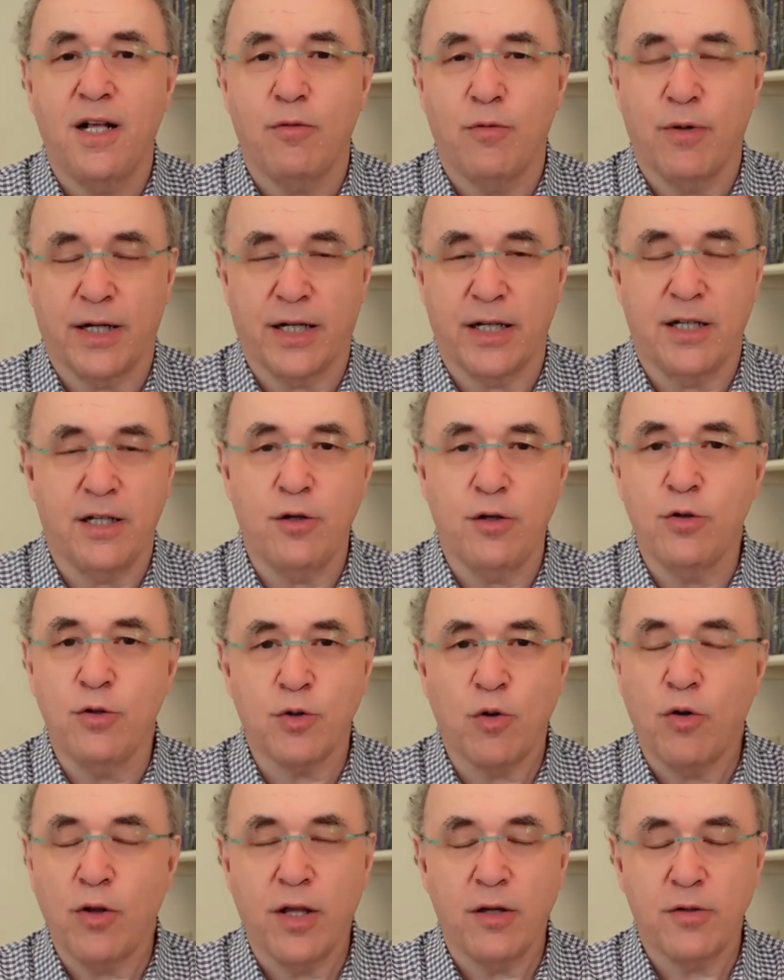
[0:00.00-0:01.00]
We're going to use
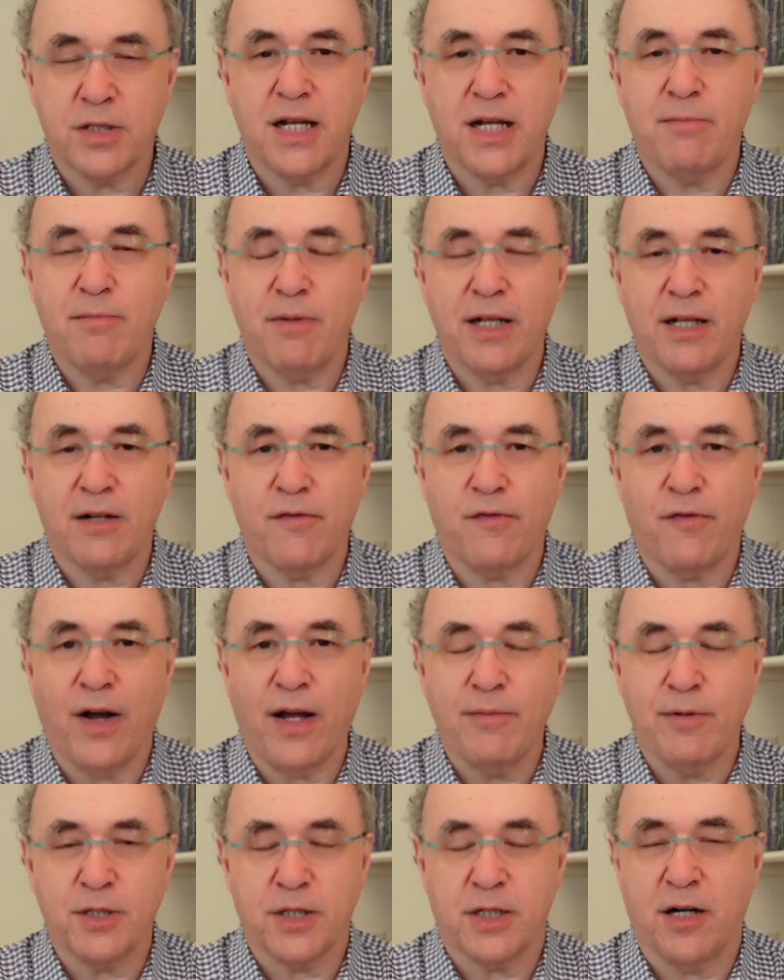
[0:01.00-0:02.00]
all those 10 million
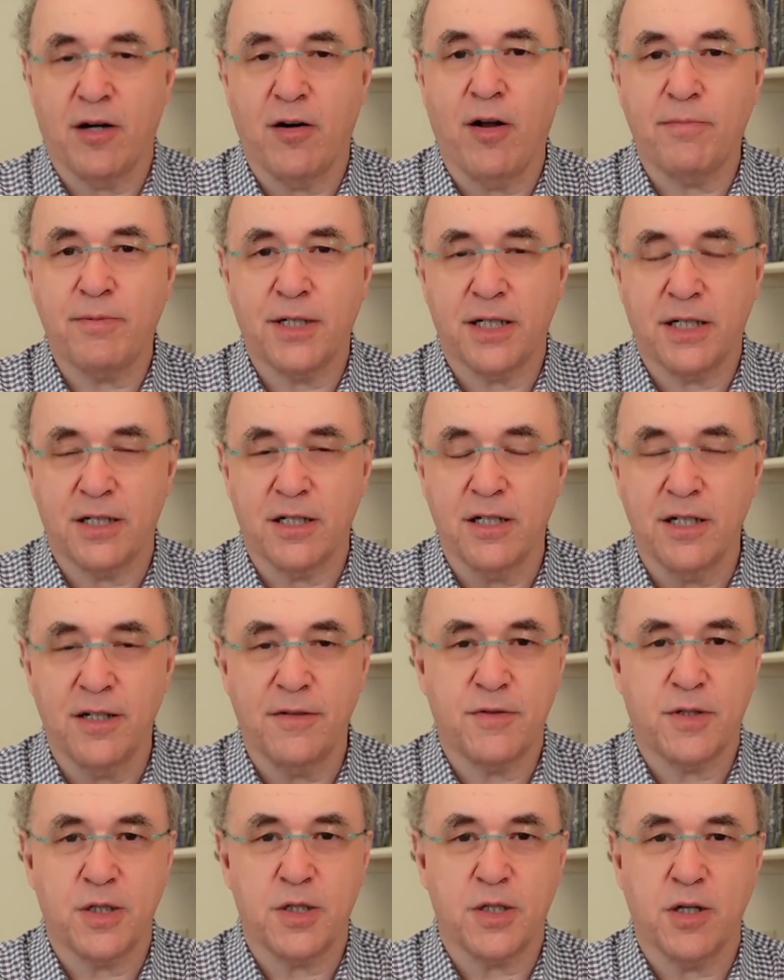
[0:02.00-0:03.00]
fibers in our optic
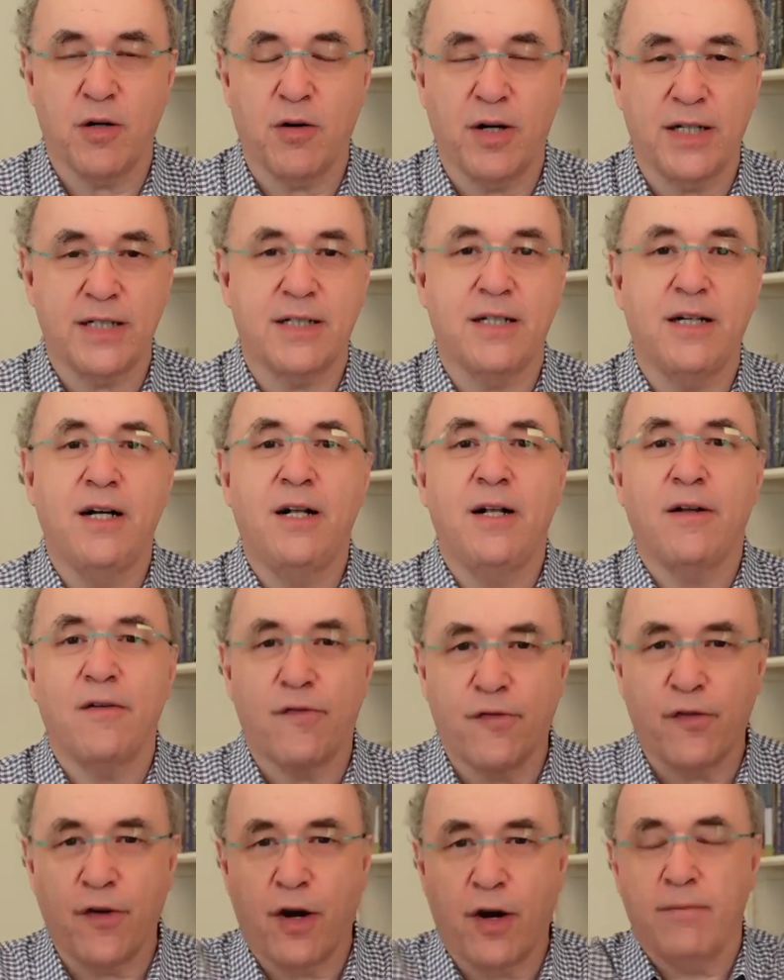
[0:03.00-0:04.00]
nerves and so on
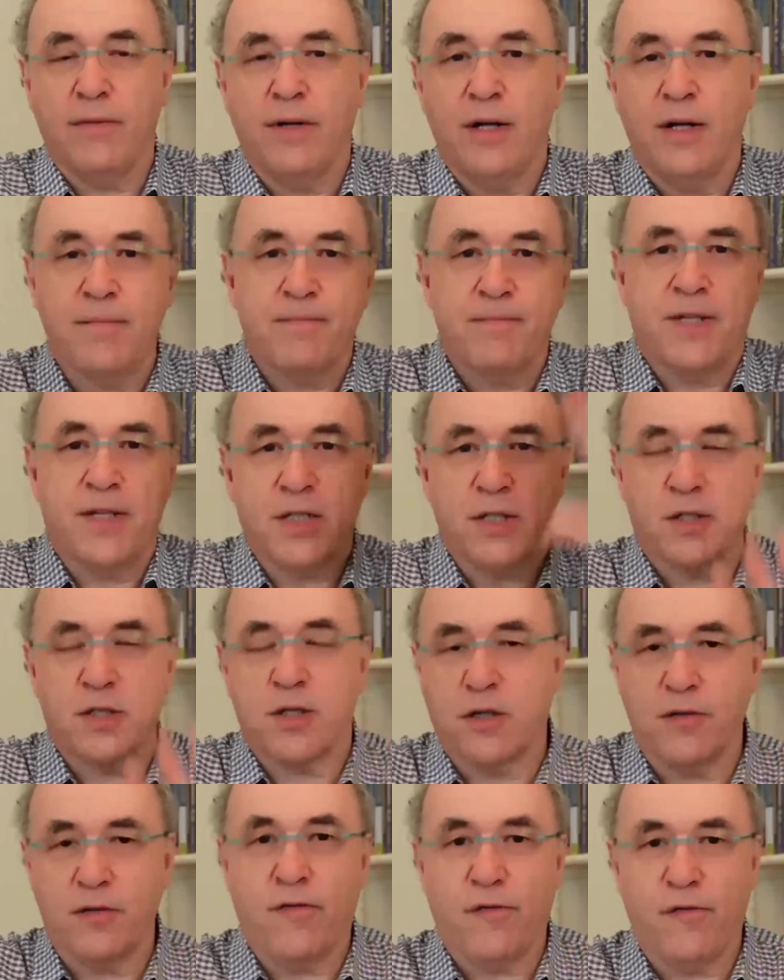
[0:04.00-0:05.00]
from this
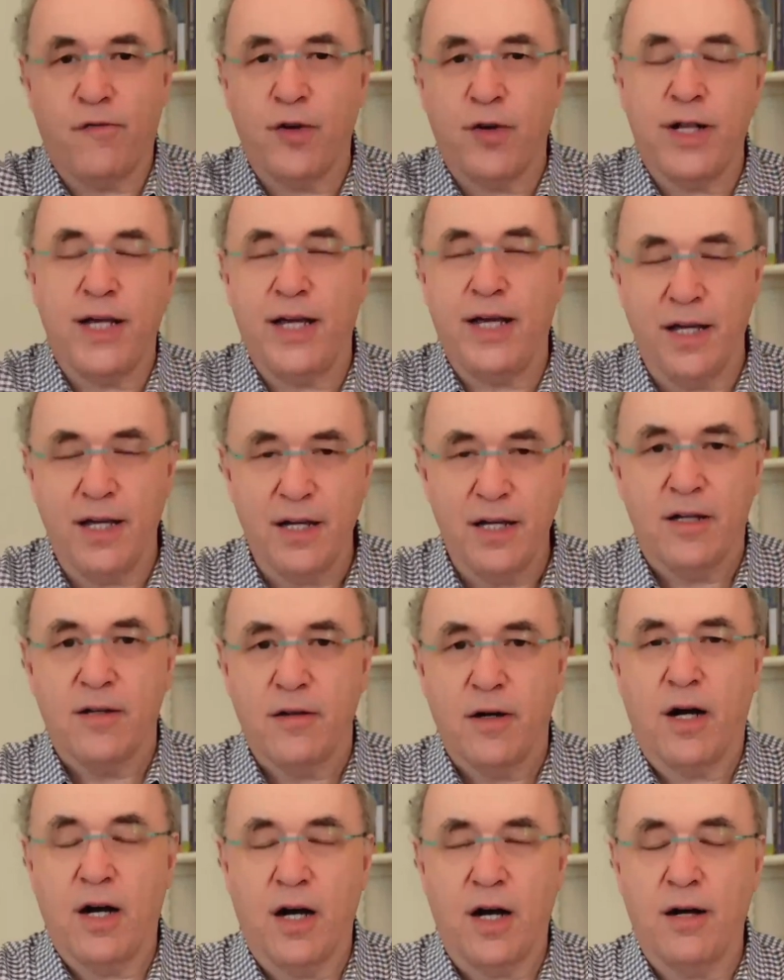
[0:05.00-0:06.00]
sort of fully
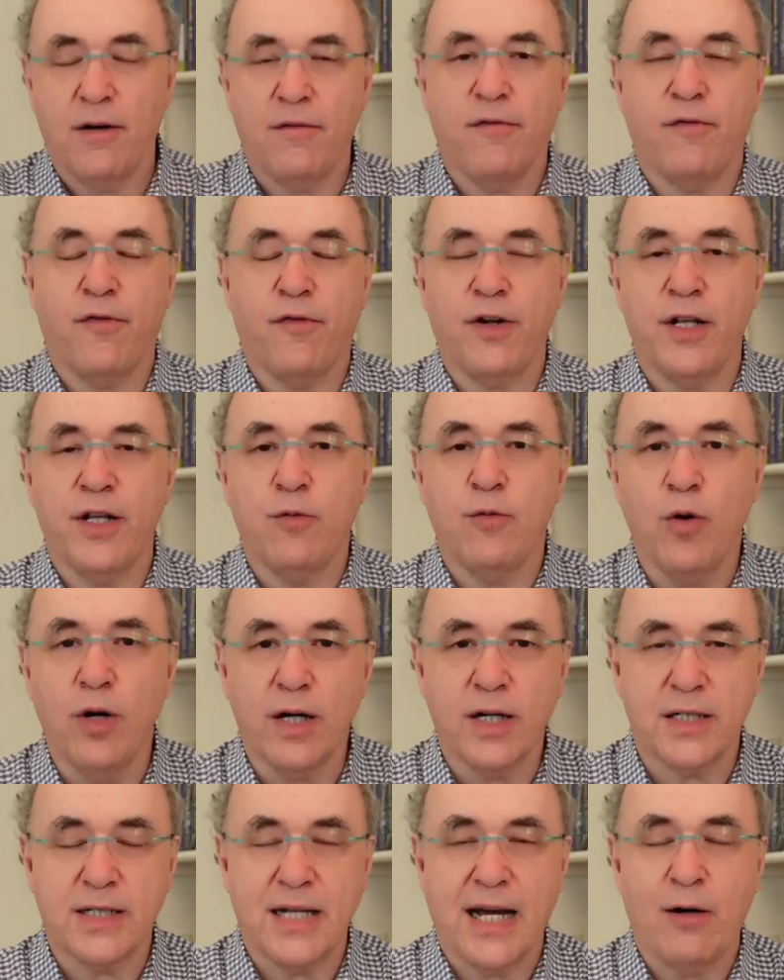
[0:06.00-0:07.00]
uh, fully
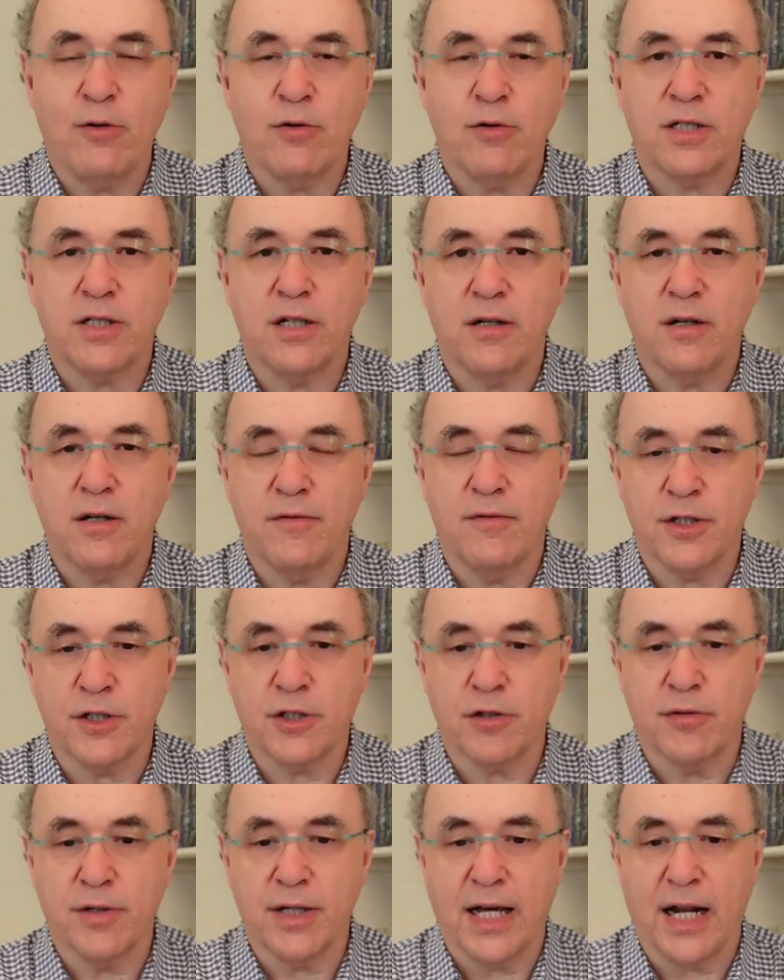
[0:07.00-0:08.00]
worked out
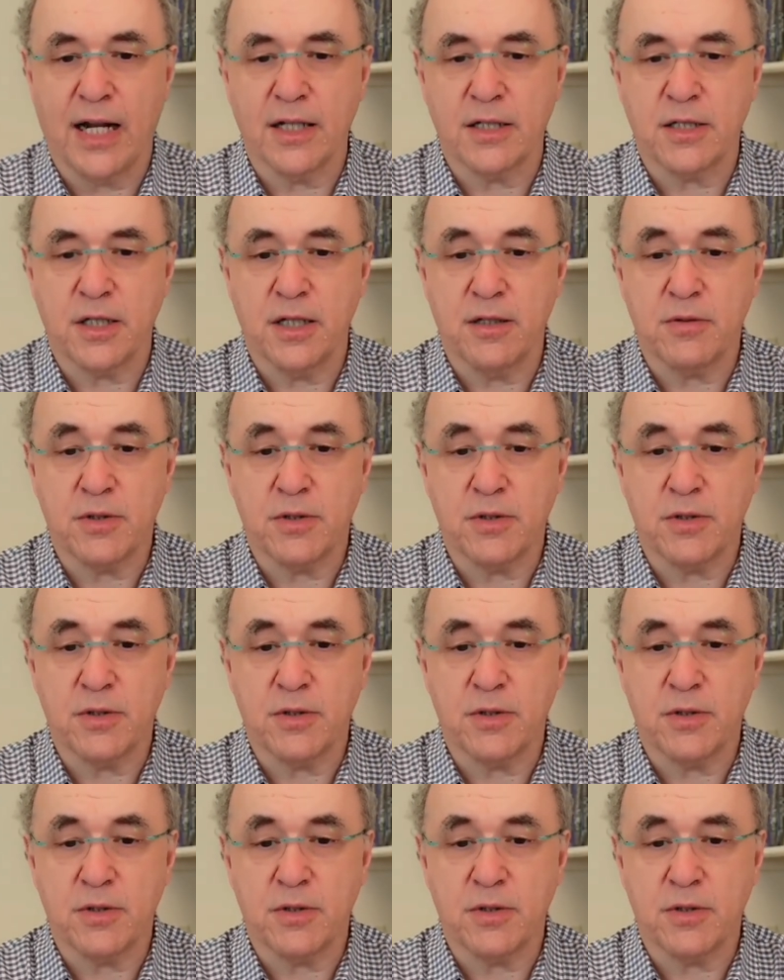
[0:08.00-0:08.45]
virtual reality.